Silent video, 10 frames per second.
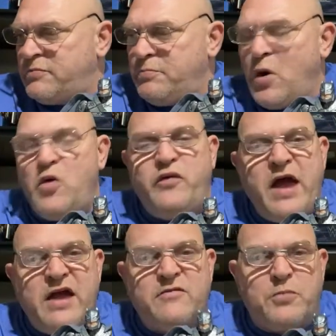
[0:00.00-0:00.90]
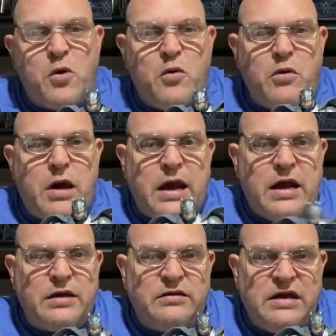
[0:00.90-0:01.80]
both Hasbro
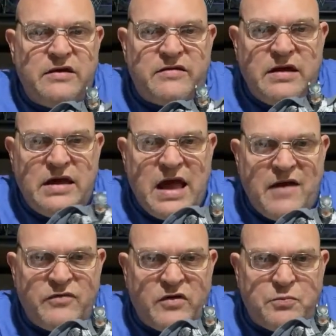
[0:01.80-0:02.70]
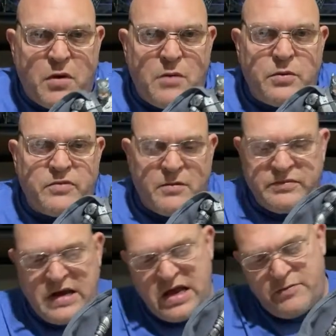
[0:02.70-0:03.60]
and DC have this problem
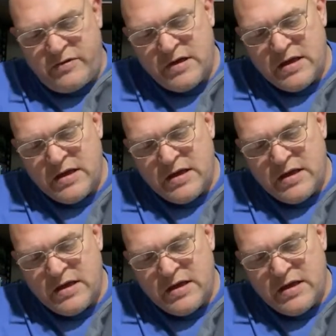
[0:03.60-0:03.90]
sometimes.